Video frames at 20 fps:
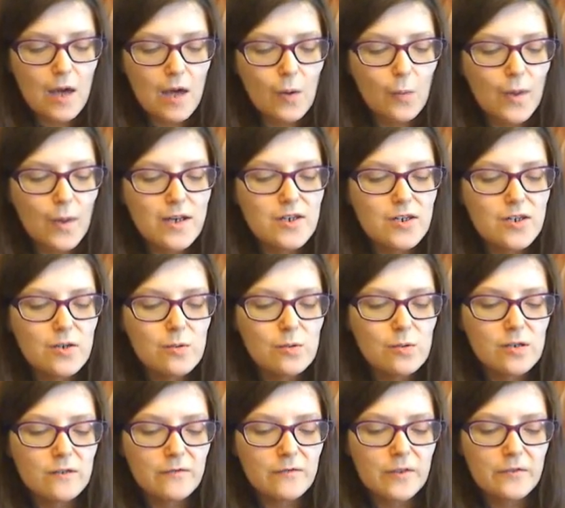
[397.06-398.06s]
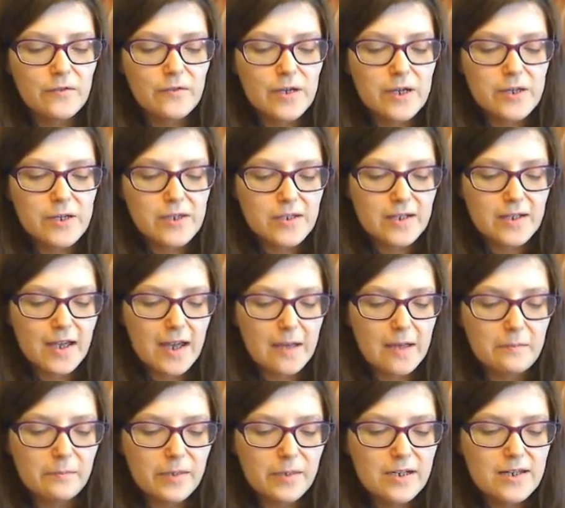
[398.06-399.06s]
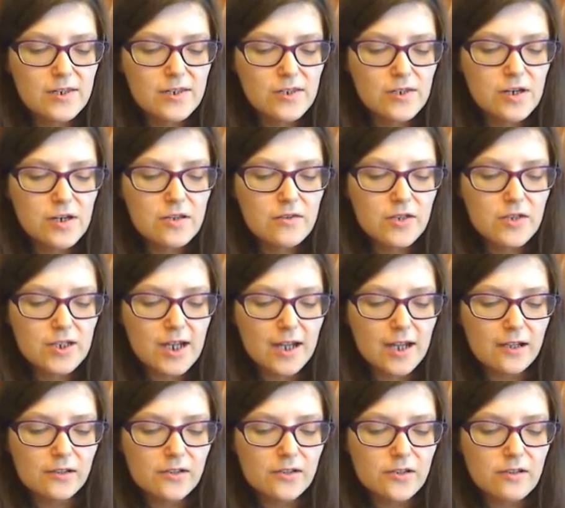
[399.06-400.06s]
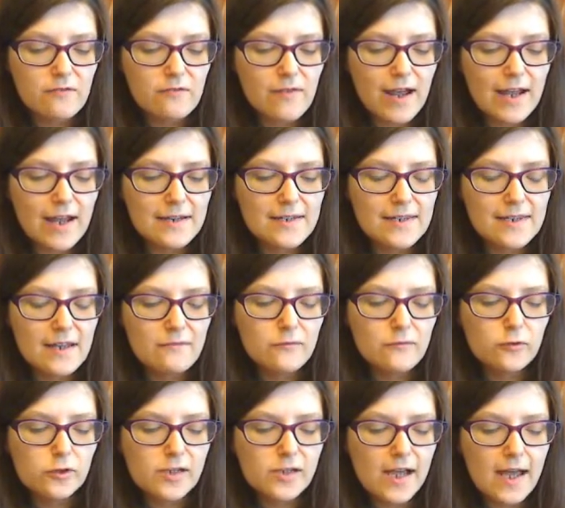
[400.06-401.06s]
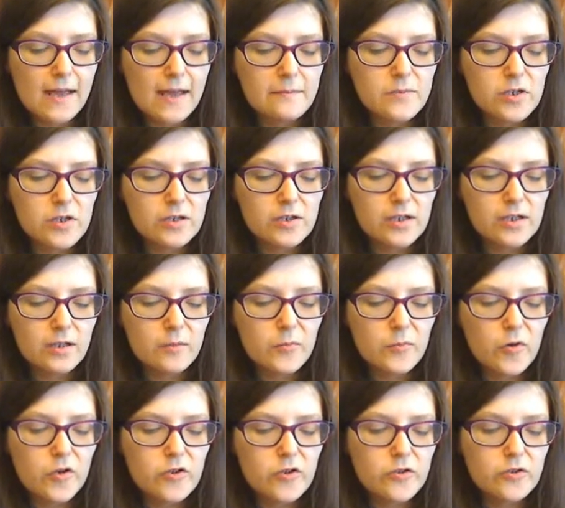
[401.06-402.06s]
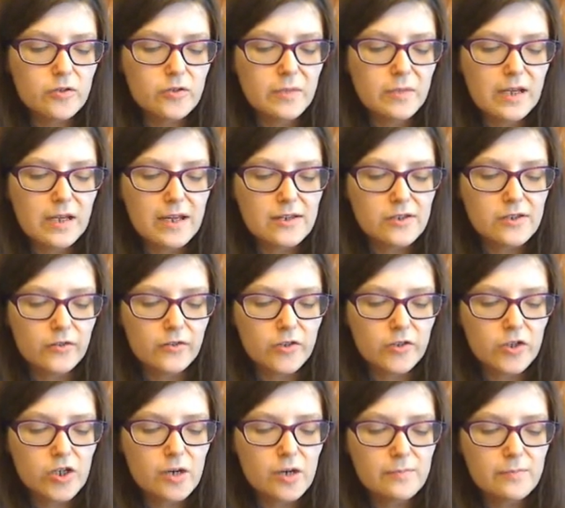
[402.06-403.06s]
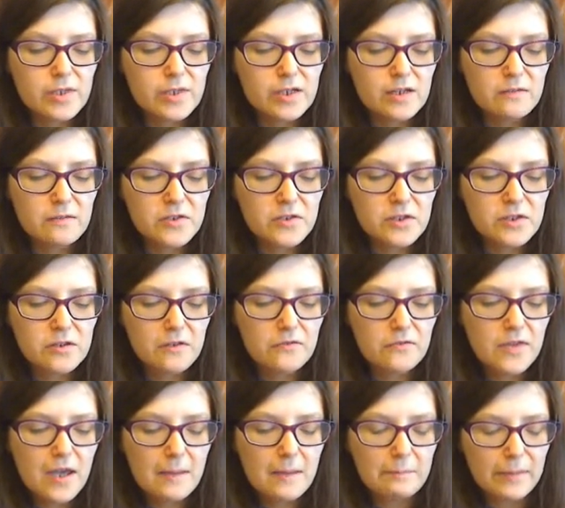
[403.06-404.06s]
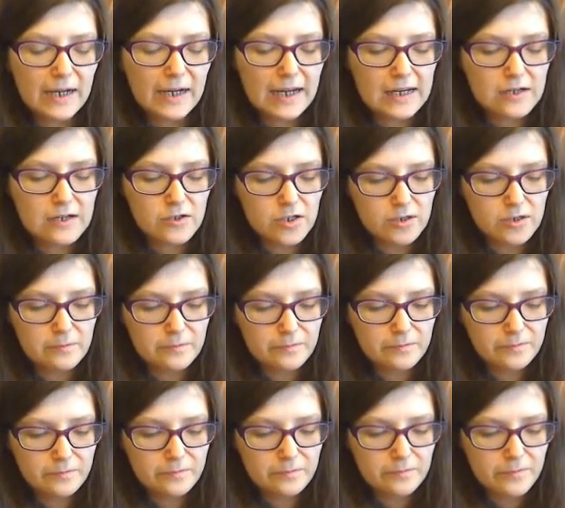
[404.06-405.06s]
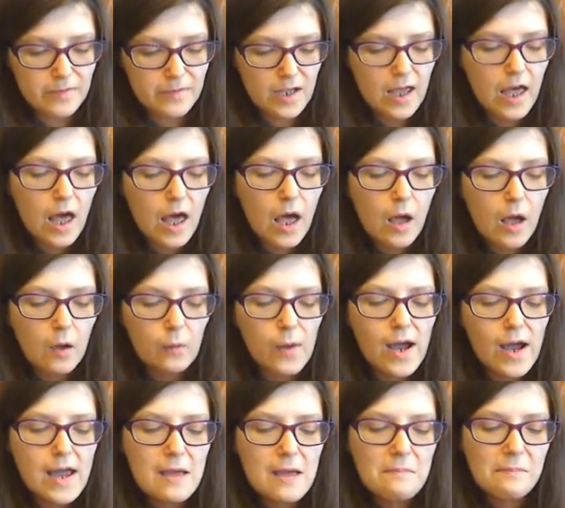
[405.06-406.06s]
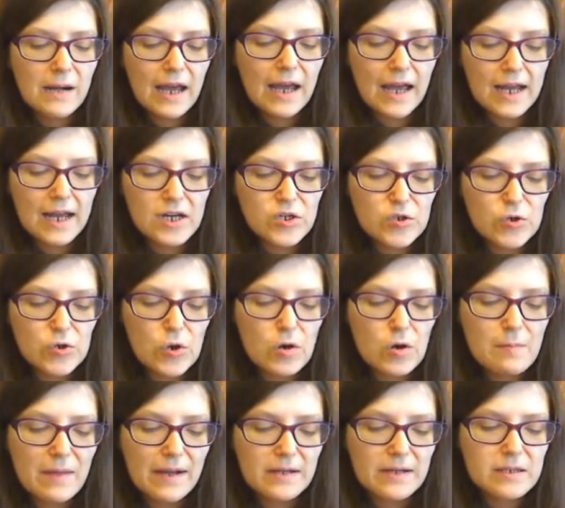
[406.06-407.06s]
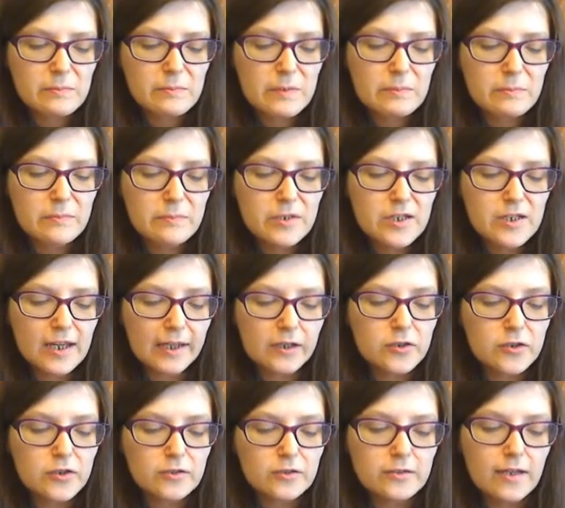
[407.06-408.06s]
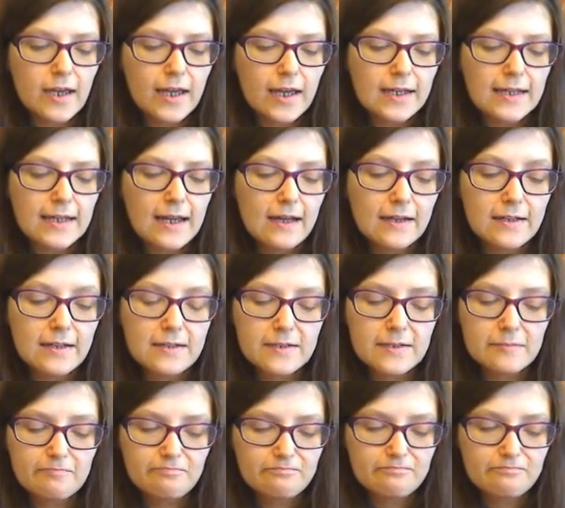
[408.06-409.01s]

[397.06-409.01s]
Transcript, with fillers: When used for the first time, please turn the dial to the right several times until the product appears on the top surface of the applicator. Why apply sure maximum protection at night.